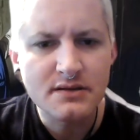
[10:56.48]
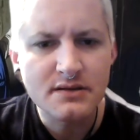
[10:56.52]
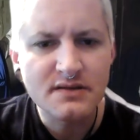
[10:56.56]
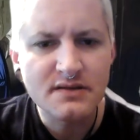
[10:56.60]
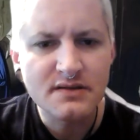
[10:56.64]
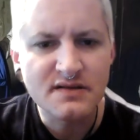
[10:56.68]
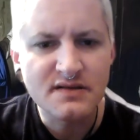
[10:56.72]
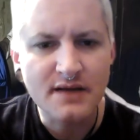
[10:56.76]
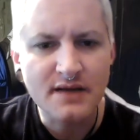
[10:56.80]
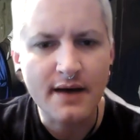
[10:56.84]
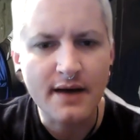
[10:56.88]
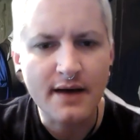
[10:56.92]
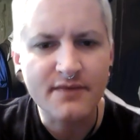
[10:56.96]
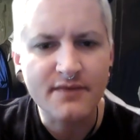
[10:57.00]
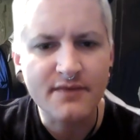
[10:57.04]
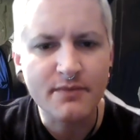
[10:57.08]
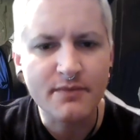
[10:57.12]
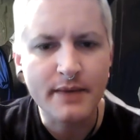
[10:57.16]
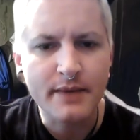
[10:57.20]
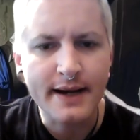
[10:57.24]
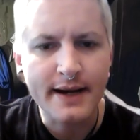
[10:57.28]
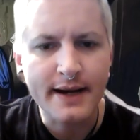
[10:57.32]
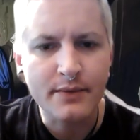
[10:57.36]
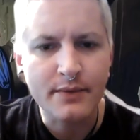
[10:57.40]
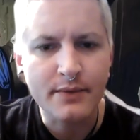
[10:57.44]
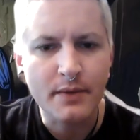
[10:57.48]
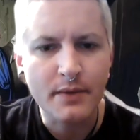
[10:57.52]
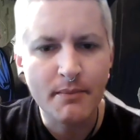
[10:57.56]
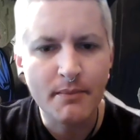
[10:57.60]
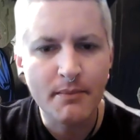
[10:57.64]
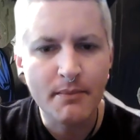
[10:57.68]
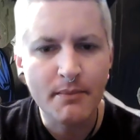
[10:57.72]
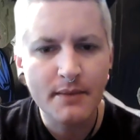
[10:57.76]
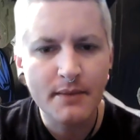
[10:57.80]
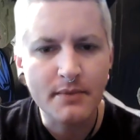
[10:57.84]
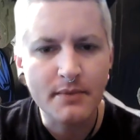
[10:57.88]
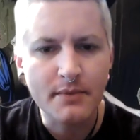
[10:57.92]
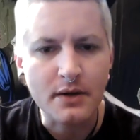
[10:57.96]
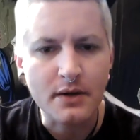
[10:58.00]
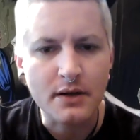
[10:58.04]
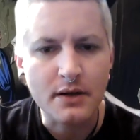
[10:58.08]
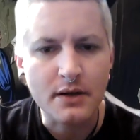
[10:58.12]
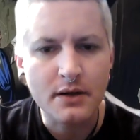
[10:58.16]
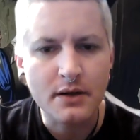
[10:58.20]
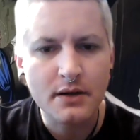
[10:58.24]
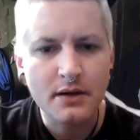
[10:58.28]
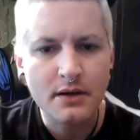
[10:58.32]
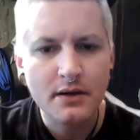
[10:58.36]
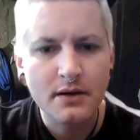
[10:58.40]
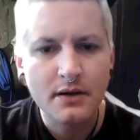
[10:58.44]
stuff. But I
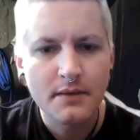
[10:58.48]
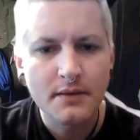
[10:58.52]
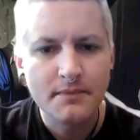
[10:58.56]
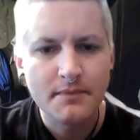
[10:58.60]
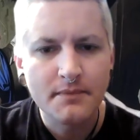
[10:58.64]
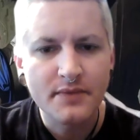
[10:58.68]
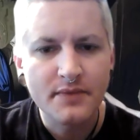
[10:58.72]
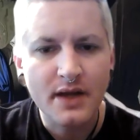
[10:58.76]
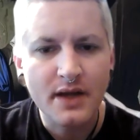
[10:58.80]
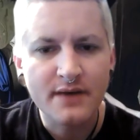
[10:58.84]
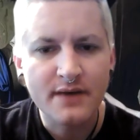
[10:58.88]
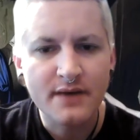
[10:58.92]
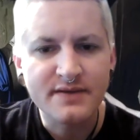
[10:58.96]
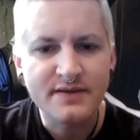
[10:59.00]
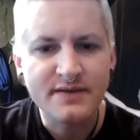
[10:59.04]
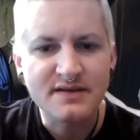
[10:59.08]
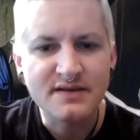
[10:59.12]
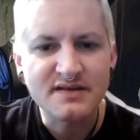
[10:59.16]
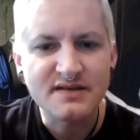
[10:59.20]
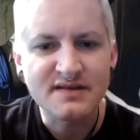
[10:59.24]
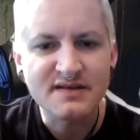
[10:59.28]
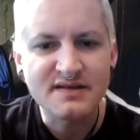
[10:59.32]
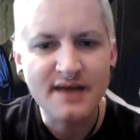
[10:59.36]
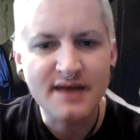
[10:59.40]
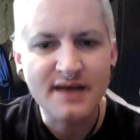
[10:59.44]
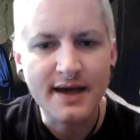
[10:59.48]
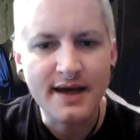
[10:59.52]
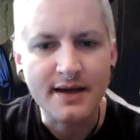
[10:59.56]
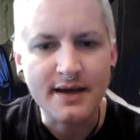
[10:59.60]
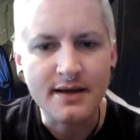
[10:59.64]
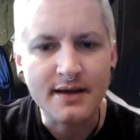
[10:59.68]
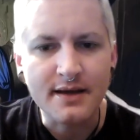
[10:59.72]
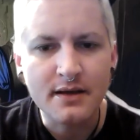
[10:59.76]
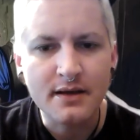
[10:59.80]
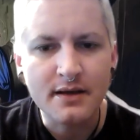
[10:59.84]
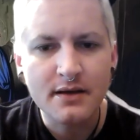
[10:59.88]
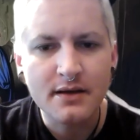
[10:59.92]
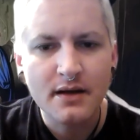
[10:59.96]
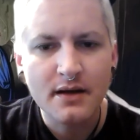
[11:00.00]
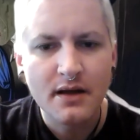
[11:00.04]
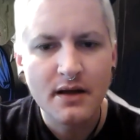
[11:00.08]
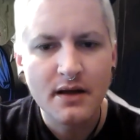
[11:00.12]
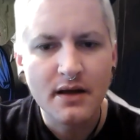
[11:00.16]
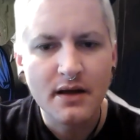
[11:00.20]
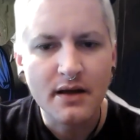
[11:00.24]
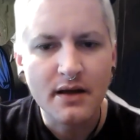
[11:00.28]
remember of it saying